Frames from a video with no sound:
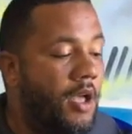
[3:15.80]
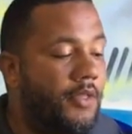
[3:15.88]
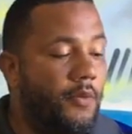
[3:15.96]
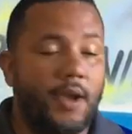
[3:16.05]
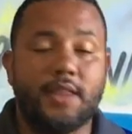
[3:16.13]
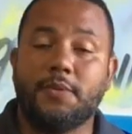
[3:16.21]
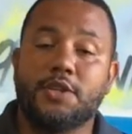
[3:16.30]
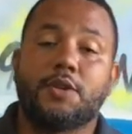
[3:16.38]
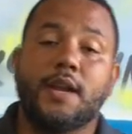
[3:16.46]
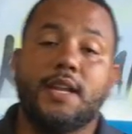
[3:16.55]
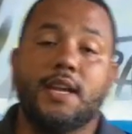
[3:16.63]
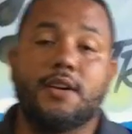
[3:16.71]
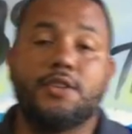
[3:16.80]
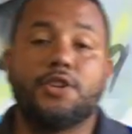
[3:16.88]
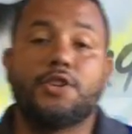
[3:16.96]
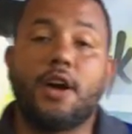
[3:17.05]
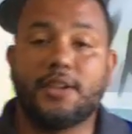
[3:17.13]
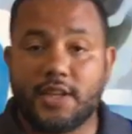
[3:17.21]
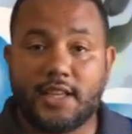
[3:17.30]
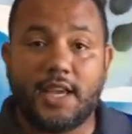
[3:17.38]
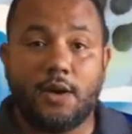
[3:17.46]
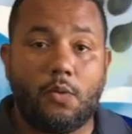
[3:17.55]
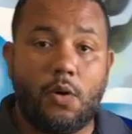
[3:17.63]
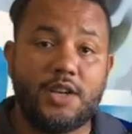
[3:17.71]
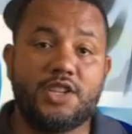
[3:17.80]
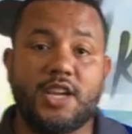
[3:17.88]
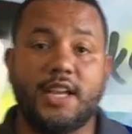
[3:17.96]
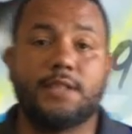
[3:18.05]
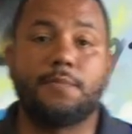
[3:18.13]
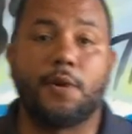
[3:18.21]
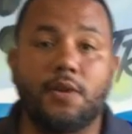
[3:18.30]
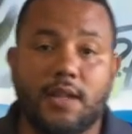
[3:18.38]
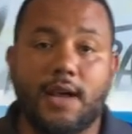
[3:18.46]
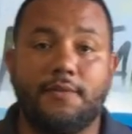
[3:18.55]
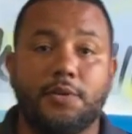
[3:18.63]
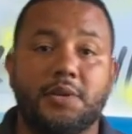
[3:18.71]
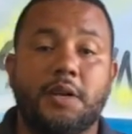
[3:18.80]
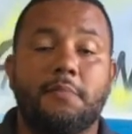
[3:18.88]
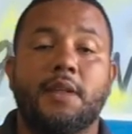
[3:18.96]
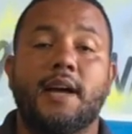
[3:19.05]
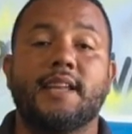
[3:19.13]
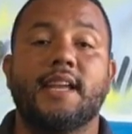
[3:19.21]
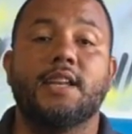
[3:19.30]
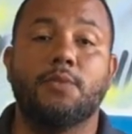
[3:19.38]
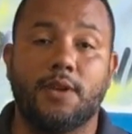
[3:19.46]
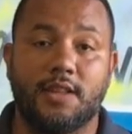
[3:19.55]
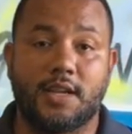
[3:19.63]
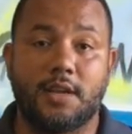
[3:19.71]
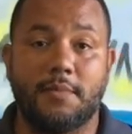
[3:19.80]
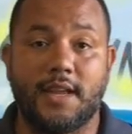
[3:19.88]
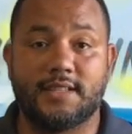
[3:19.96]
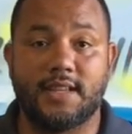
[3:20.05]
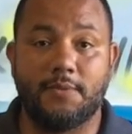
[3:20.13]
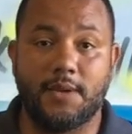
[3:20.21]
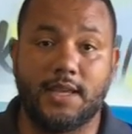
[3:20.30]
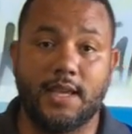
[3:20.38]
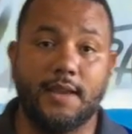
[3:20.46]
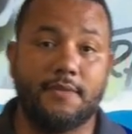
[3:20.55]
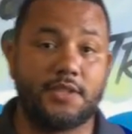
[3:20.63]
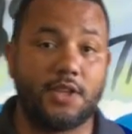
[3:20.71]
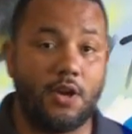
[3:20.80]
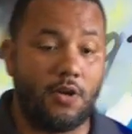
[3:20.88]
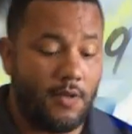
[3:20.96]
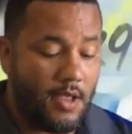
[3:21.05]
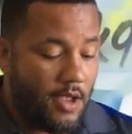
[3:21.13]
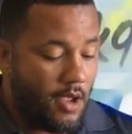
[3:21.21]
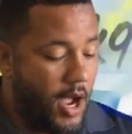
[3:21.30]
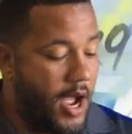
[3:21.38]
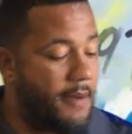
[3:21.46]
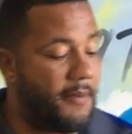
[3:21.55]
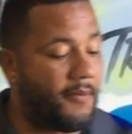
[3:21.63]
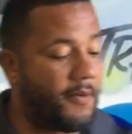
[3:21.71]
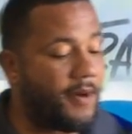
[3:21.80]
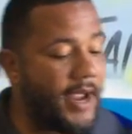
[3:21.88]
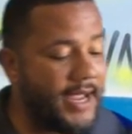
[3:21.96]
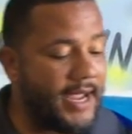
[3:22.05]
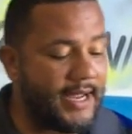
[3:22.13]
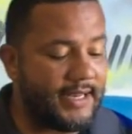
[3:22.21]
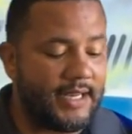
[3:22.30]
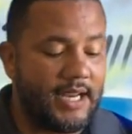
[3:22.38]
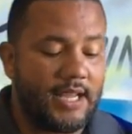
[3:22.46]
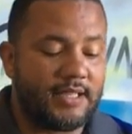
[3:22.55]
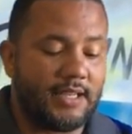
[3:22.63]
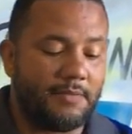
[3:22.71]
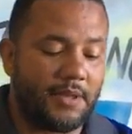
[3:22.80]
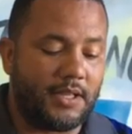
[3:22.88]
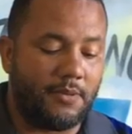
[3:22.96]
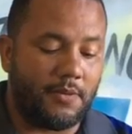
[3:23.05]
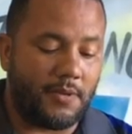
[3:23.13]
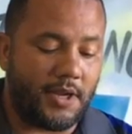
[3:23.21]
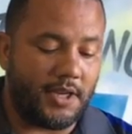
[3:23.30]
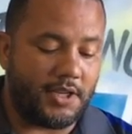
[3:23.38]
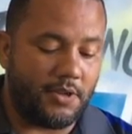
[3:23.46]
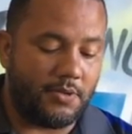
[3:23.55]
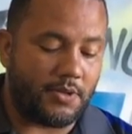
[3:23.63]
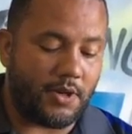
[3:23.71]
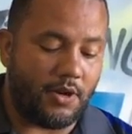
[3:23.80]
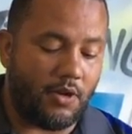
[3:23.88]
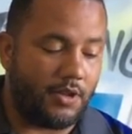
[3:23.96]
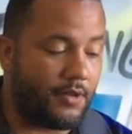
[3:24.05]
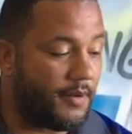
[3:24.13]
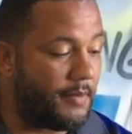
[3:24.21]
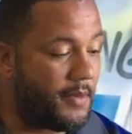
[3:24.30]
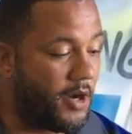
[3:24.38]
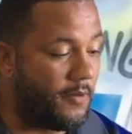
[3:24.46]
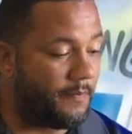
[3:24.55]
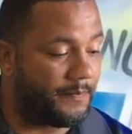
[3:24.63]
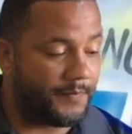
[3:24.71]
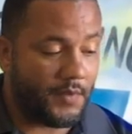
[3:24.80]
The way that we train here is your dog's going to get 1 chance per level to comply to any one of the commands that we give. So if we're right-handed, typically what we're going to do is we're going to hold the remote